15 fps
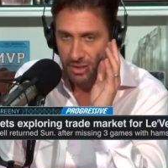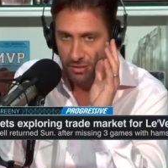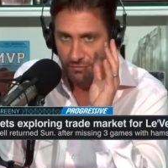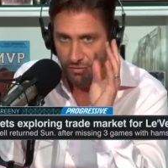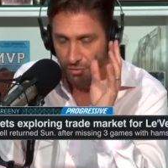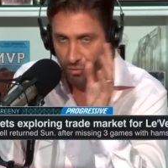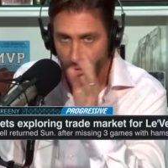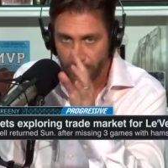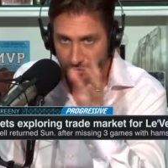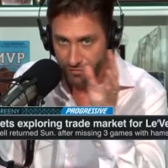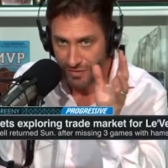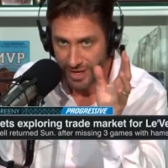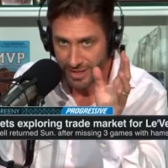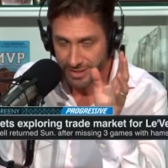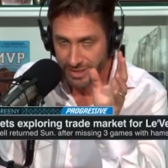for all the
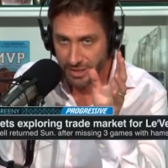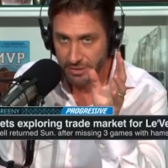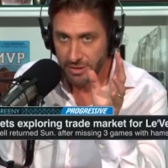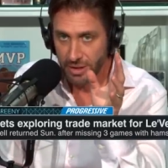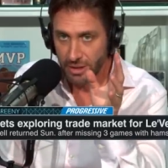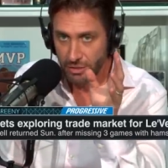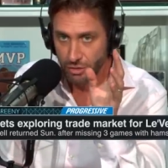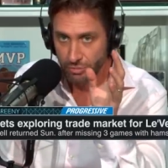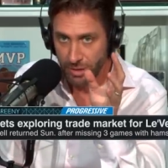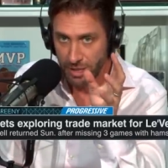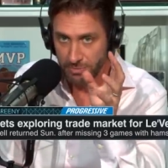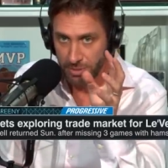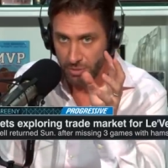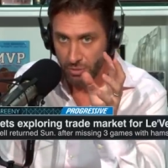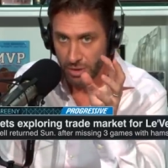fans out there who
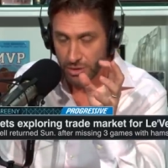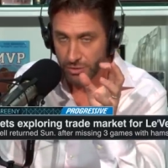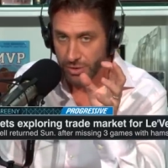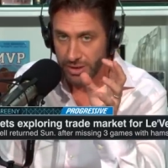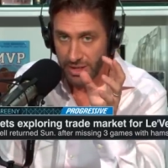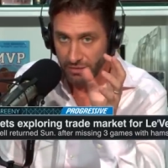might be wondering